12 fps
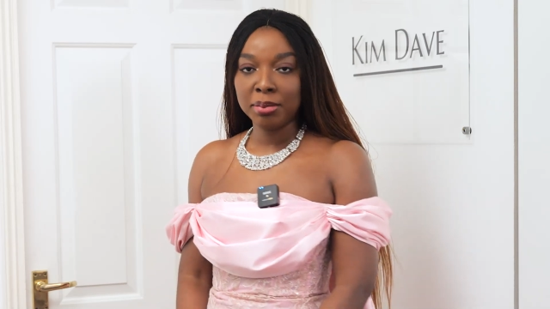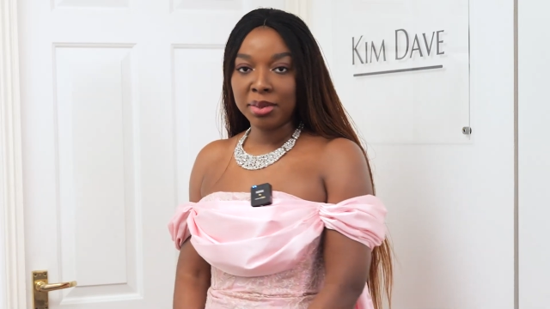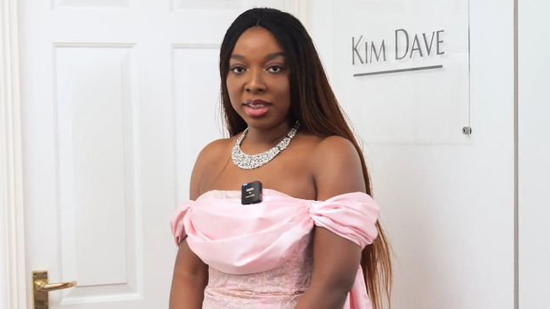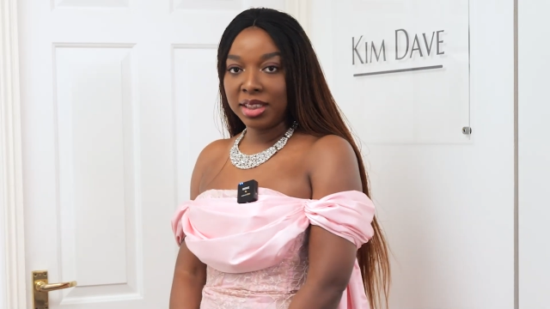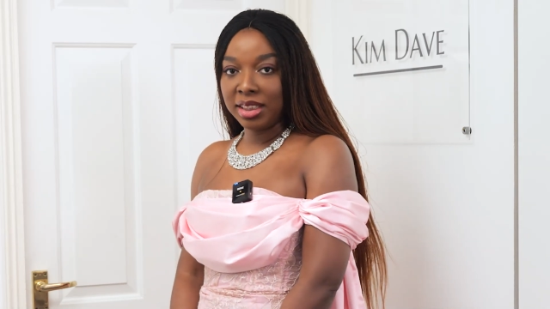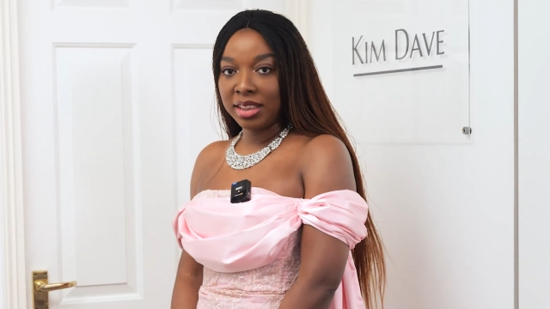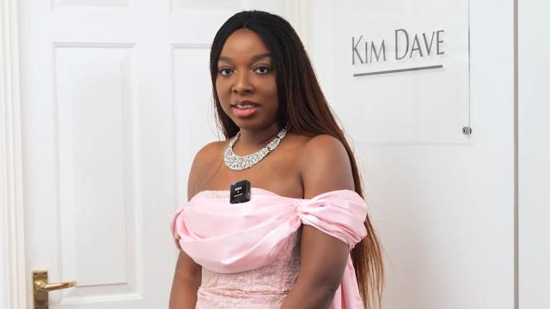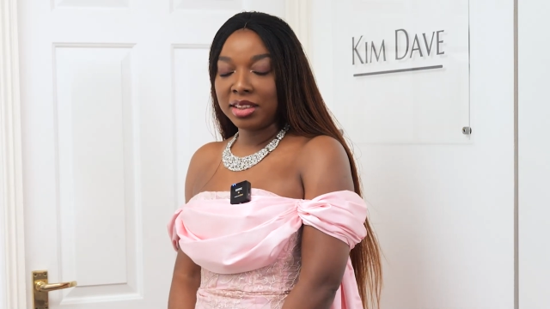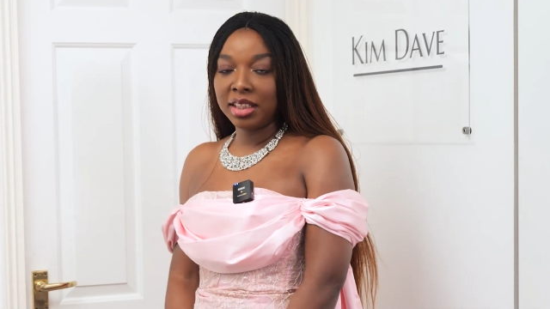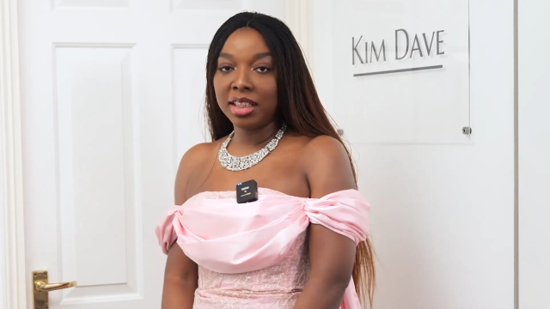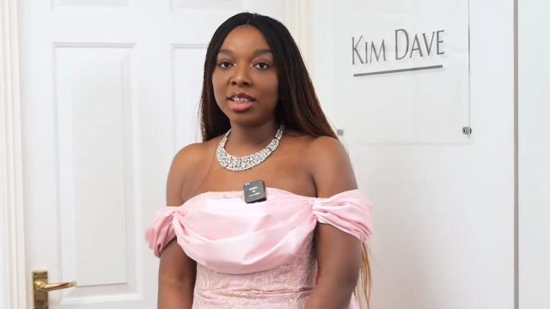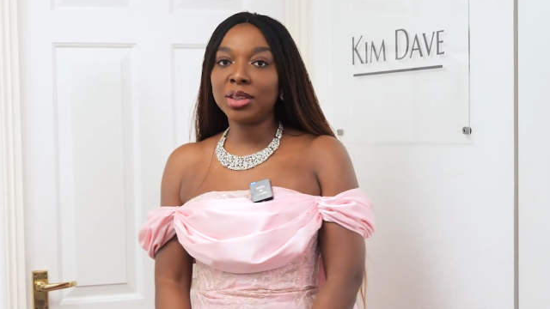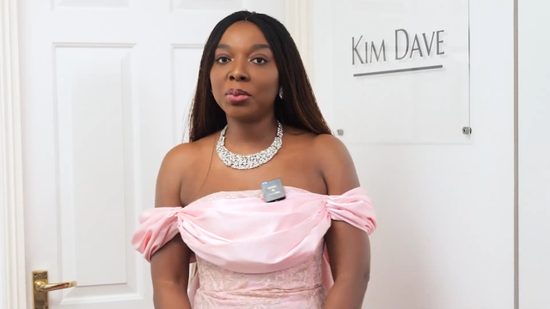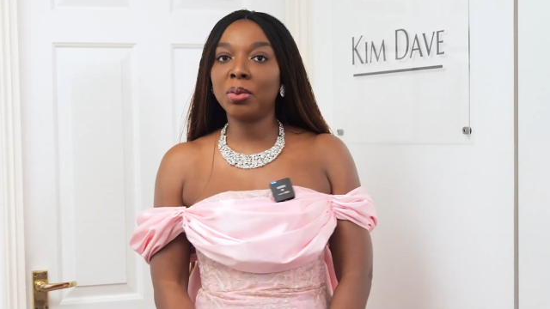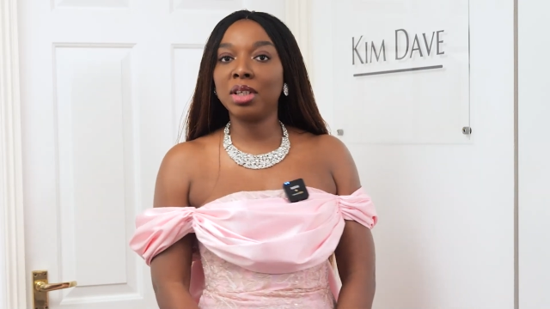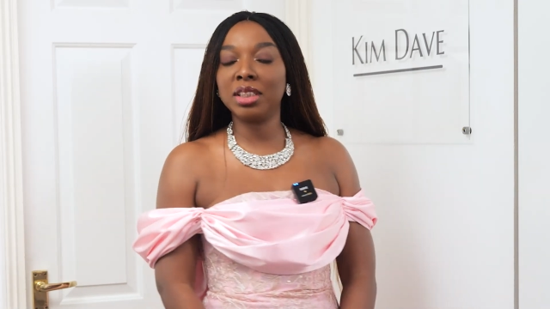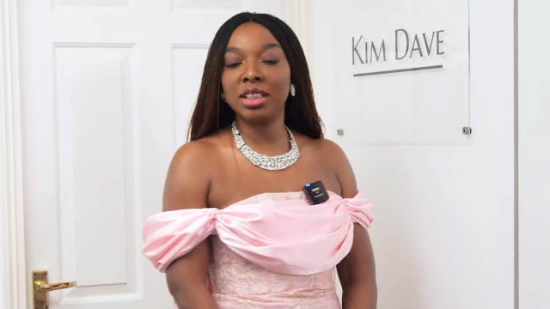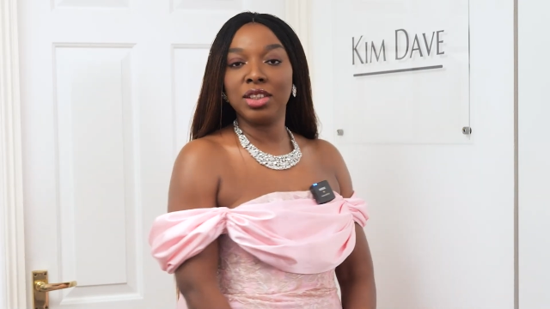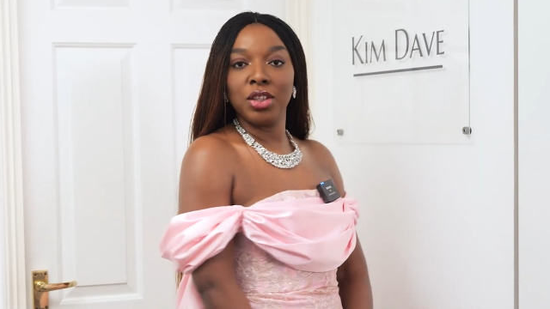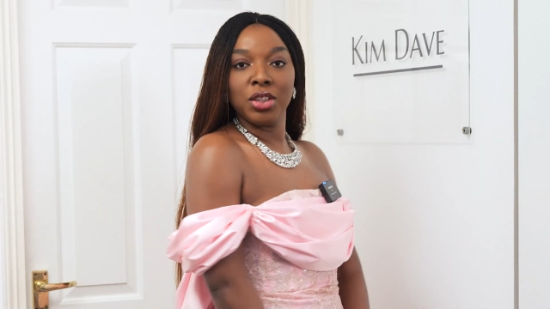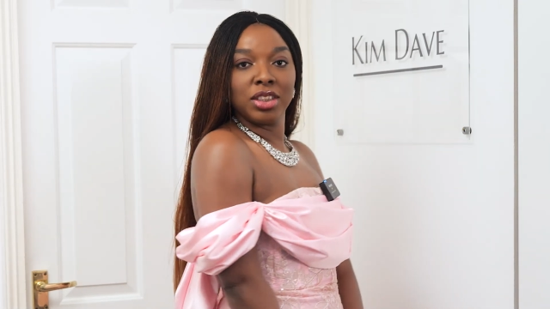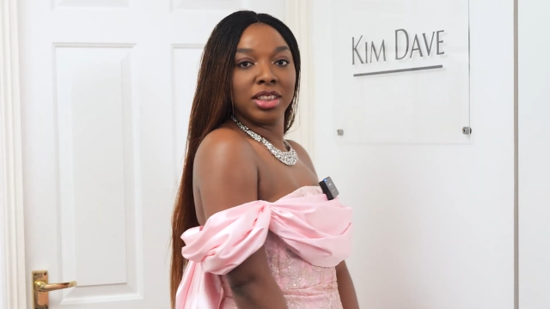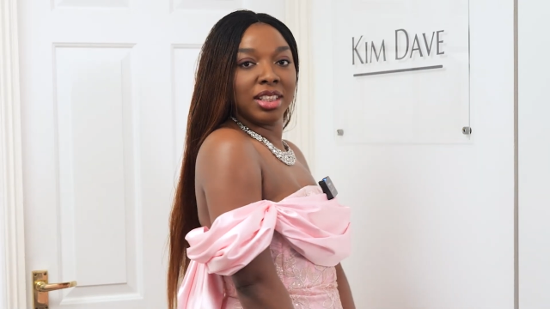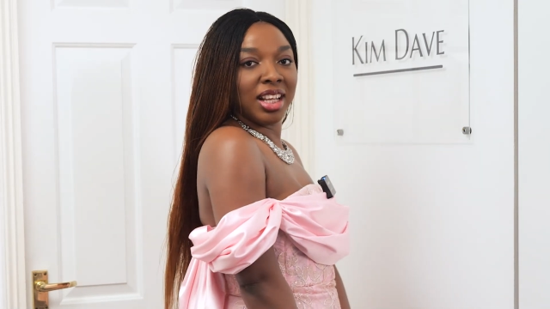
but this is what it looks